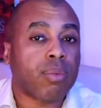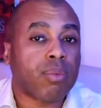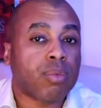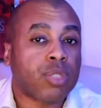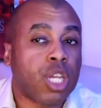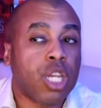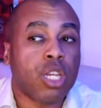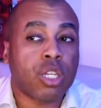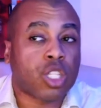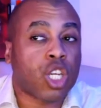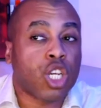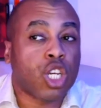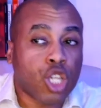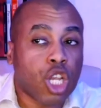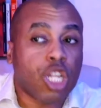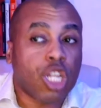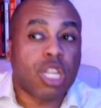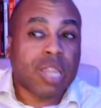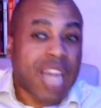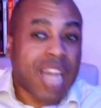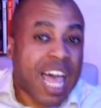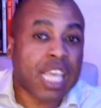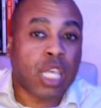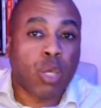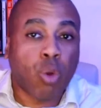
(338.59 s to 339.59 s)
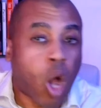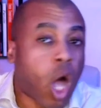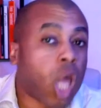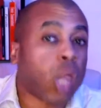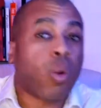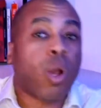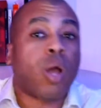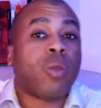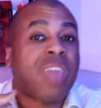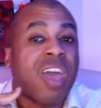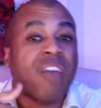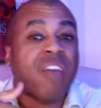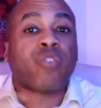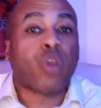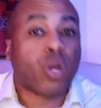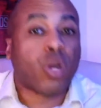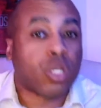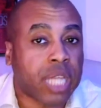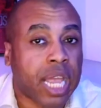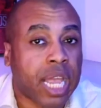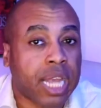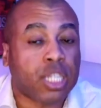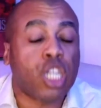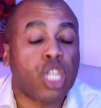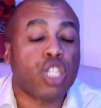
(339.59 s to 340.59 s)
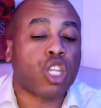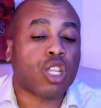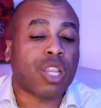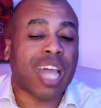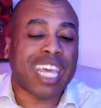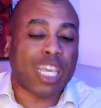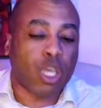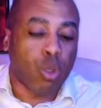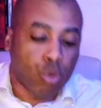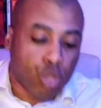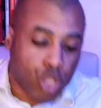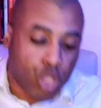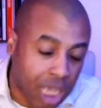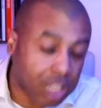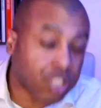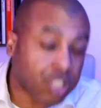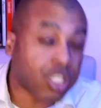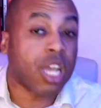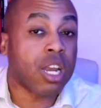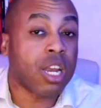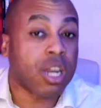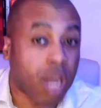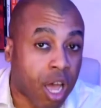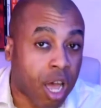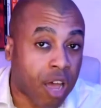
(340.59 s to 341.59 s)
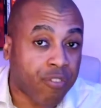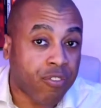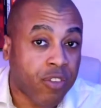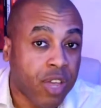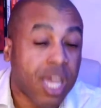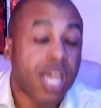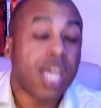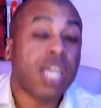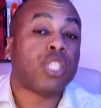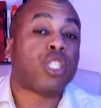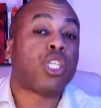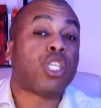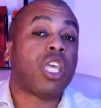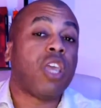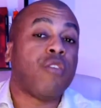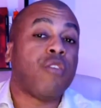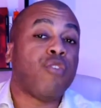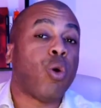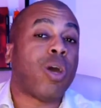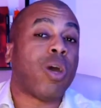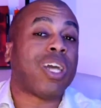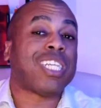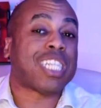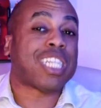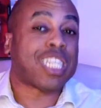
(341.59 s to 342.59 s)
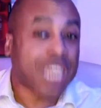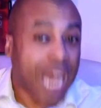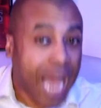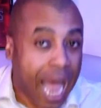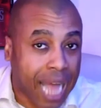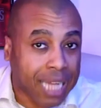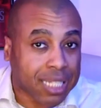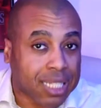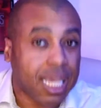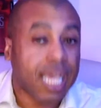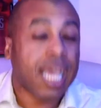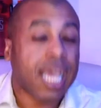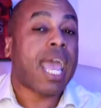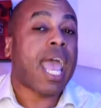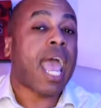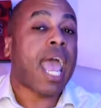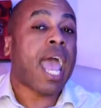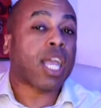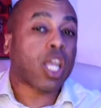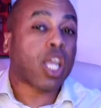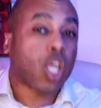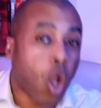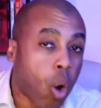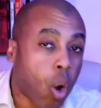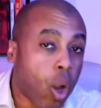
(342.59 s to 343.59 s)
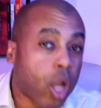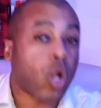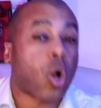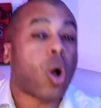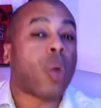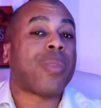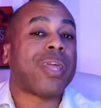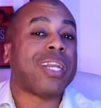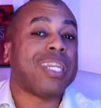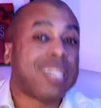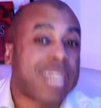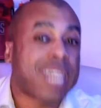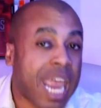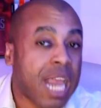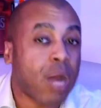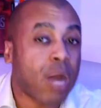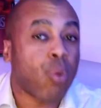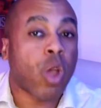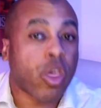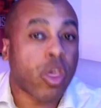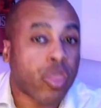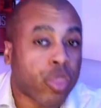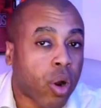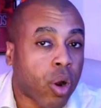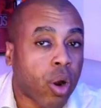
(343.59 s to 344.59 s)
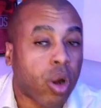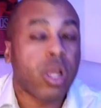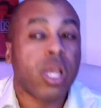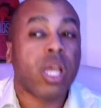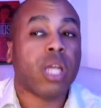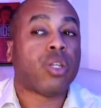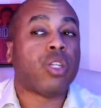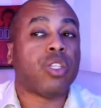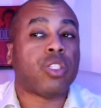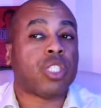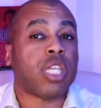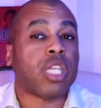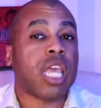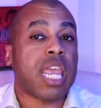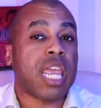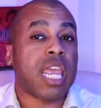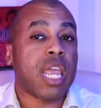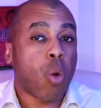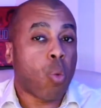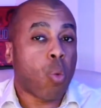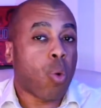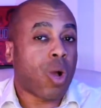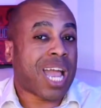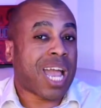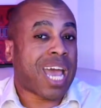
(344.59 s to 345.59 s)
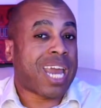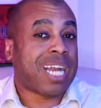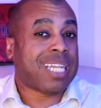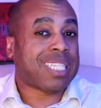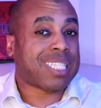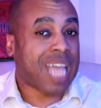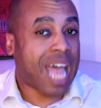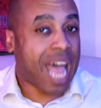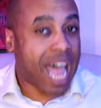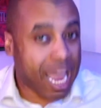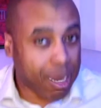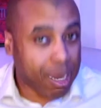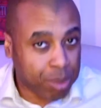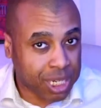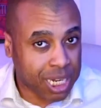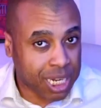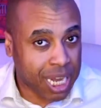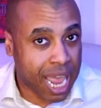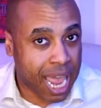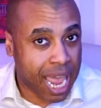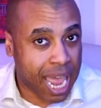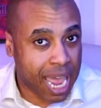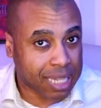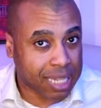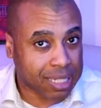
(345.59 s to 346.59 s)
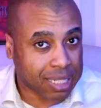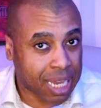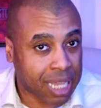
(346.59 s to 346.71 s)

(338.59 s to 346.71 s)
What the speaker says: She shouldn't like you all the way on that first date. She should like you just enough to give you a shot at going on the date with her to see what kind of time she has.